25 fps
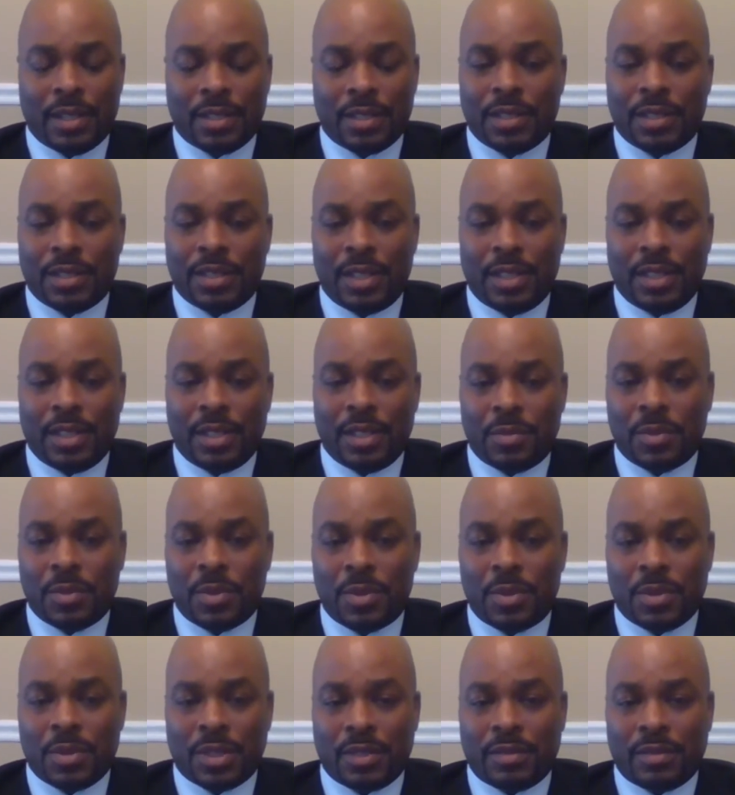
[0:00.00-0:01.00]
other than the
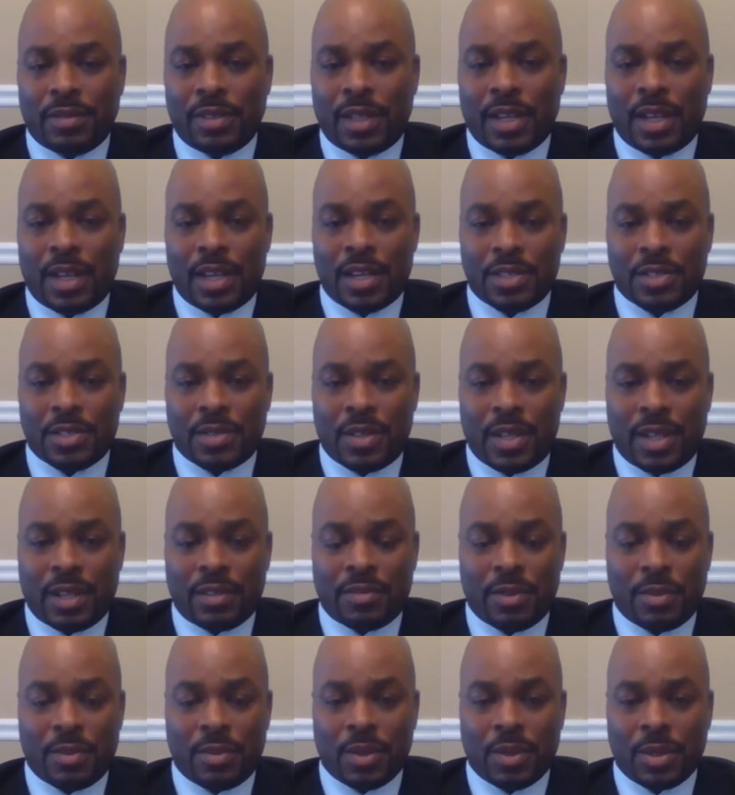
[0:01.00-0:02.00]
award of the
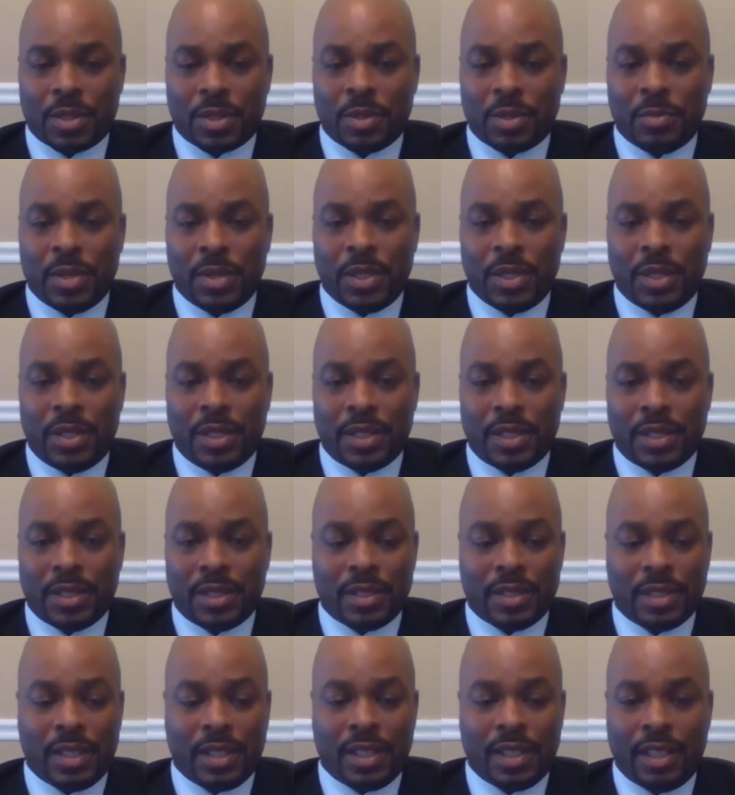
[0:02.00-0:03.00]
contract for work to be
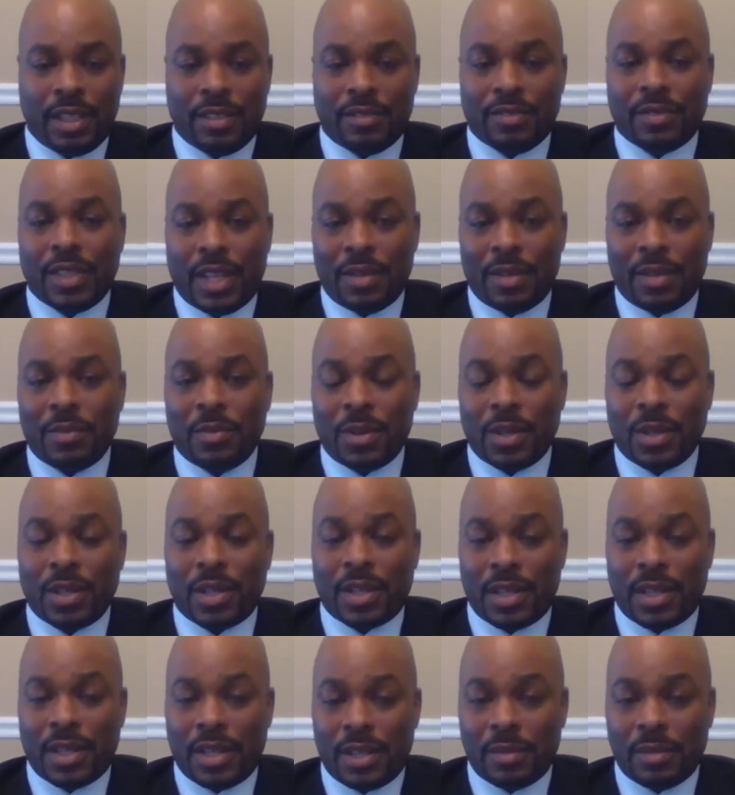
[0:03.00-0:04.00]
done if that
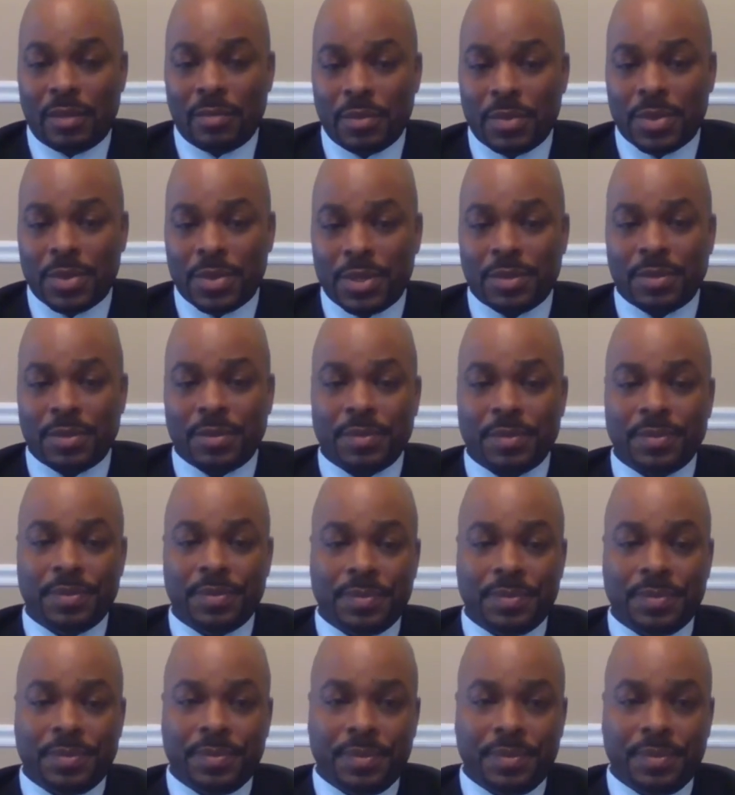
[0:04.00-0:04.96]
work comes.